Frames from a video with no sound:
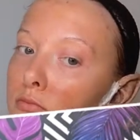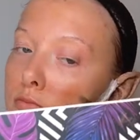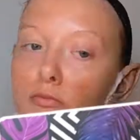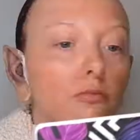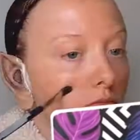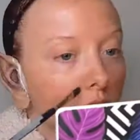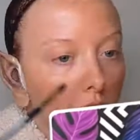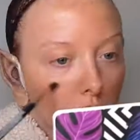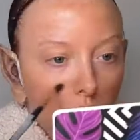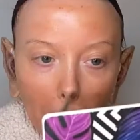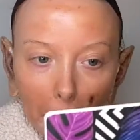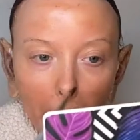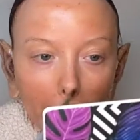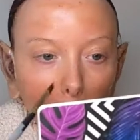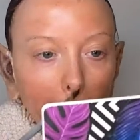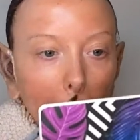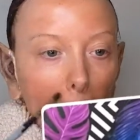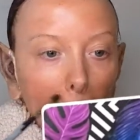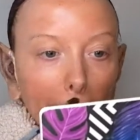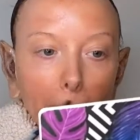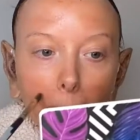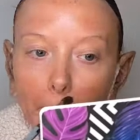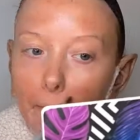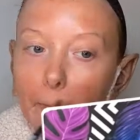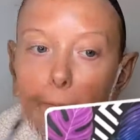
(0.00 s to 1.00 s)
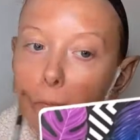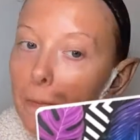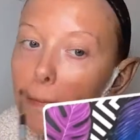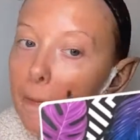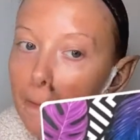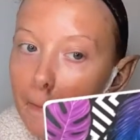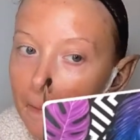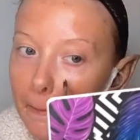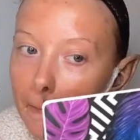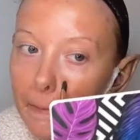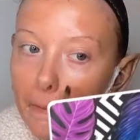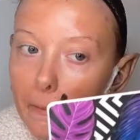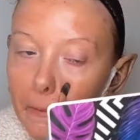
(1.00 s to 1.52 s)
and going in with
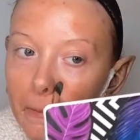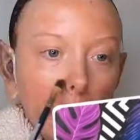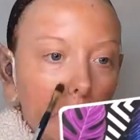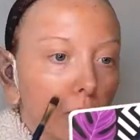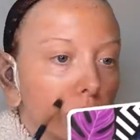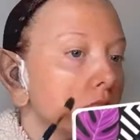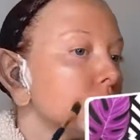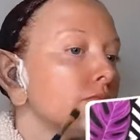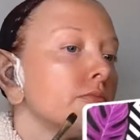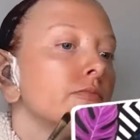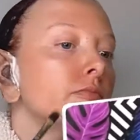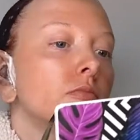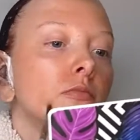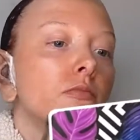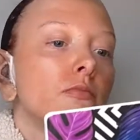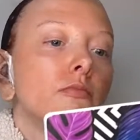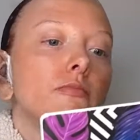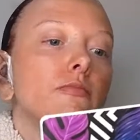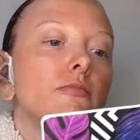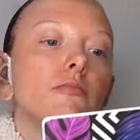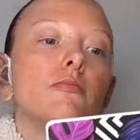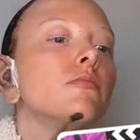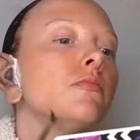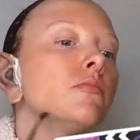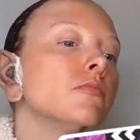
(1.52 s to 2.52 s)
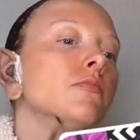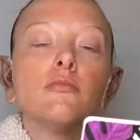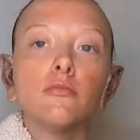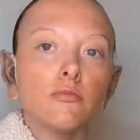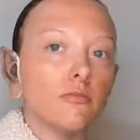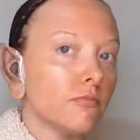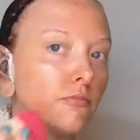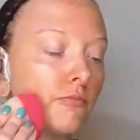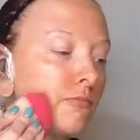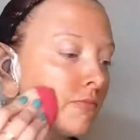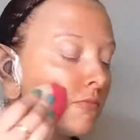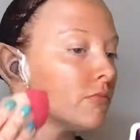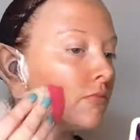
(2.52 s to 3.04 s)
some of the other
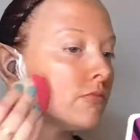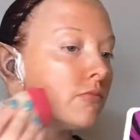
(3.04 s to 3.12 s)
shades.